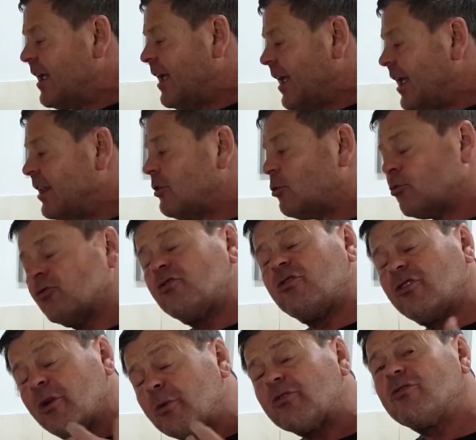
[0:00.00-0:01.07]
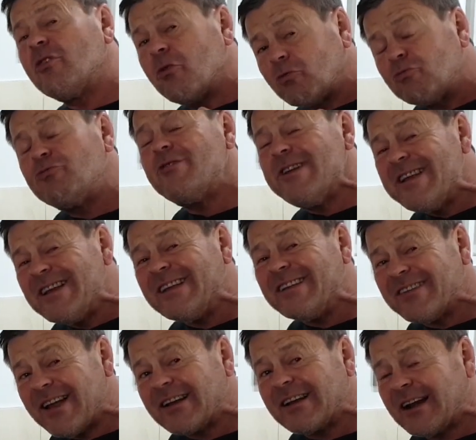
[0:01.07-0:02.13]
it looks as though it's not really
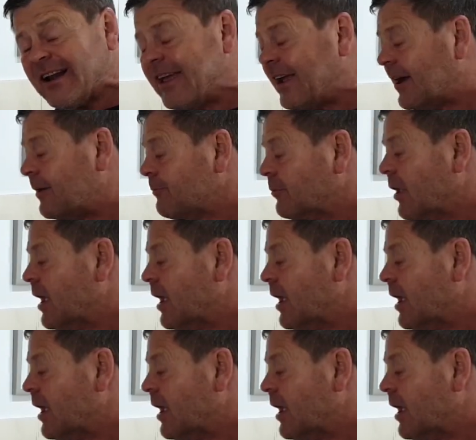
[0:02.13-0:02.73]
dead clear.